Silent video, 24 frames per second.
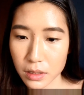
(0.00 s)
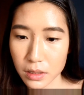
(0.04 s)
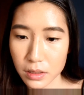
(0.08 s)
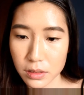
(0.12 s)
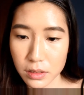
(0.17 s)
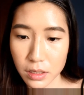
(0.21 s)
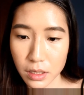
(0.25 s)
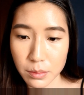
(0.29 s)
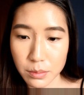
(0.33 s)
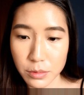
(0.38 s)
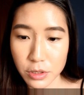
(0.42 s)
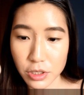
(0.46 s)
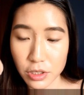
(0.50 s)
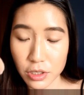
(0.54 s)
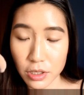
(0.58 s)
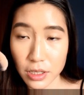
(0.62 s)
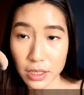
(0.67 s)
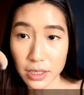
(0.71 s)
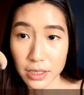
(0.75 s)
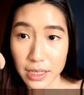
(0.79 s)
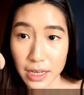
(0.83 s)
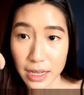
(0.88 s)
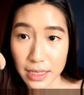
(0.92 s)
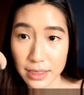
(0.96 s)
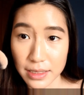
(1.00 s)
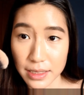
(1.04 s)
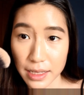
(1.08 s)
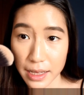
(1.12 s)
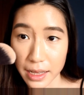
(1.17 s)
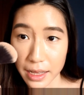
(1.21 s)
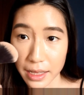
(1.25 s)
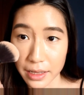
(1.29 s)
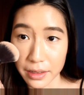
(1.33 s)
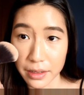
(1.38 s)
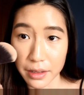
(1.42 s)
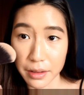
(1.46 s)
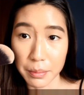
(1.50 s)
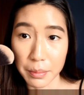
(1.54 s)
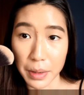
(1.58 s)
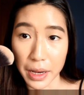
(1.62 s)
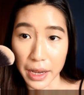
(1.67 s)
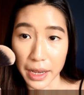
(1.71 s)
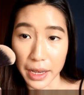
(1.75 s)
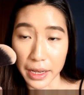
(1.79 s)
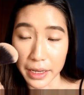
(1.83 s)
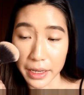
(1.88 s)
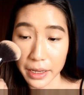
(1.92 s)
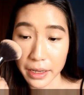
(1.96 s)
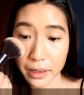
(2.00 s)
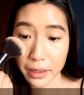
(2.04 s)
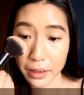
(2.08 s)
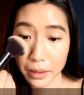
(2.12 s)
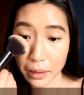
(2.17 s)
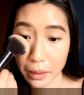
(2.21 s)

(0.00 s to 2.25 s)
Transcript: So I'm just going to dust it under my eye.